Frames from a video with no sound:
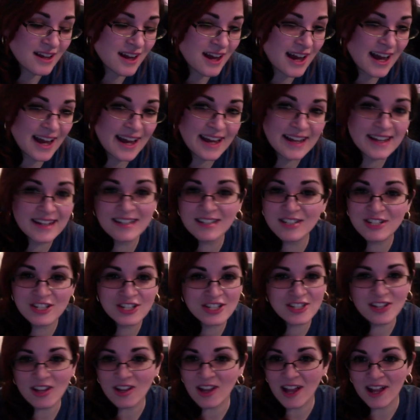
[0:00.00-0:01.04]
I, it's
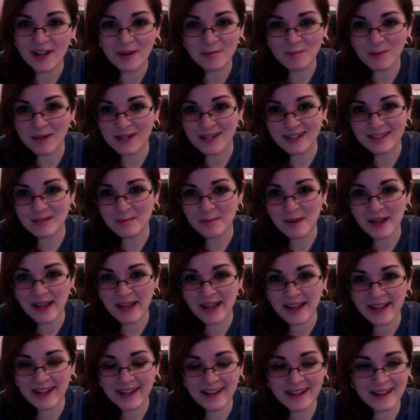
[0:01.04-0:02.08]
just a lot of money to
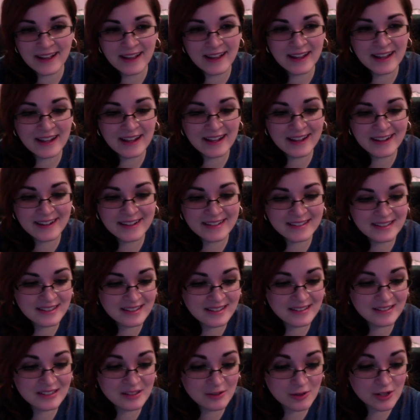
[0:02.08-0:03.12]
pay, and
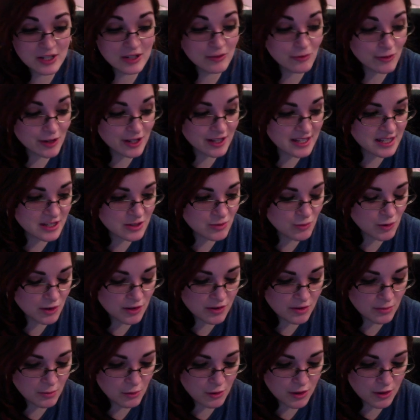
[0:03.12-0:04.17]
it's, it really is one of
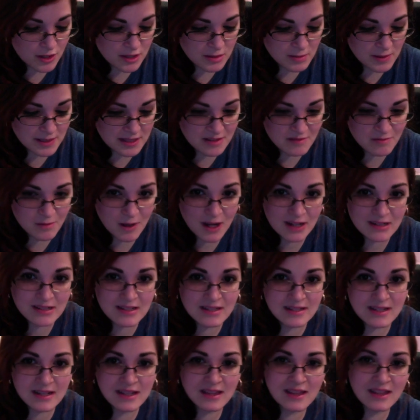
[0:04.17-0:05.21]
the more expensive
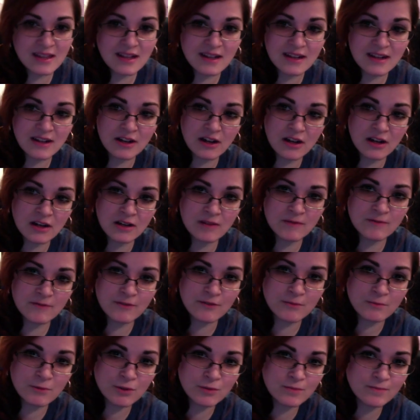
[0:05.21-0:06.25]
boxes I think um,
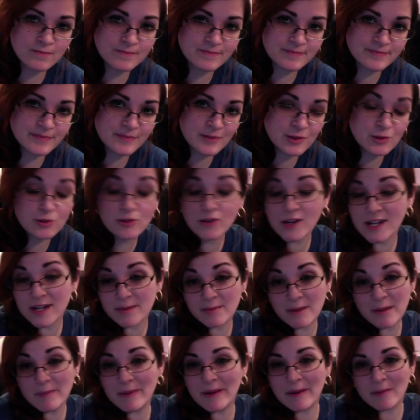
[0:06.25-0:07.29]
from Loot
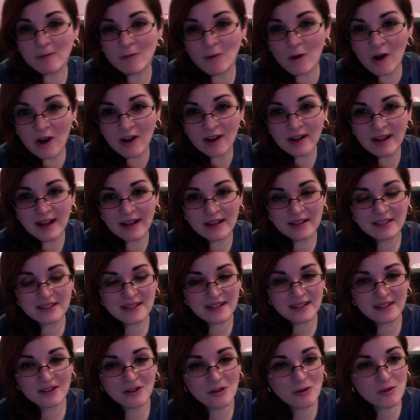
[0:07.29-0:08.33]
Maybe I'm wrong because I
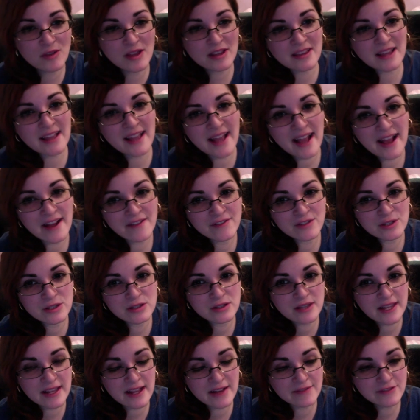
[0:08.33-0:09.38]
know that they have
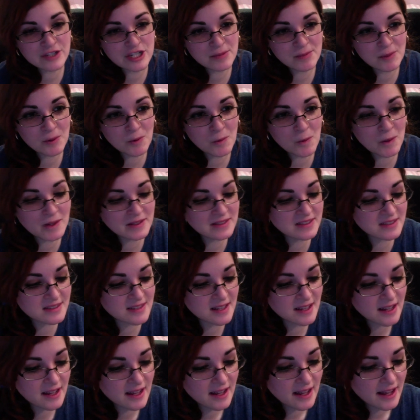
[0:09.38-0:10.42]
they have cheaper ones,
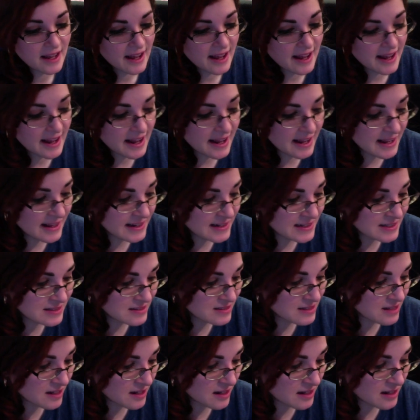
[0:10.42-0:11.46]
and
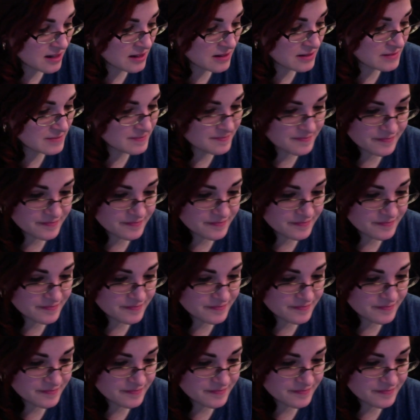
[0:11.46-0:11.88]
um,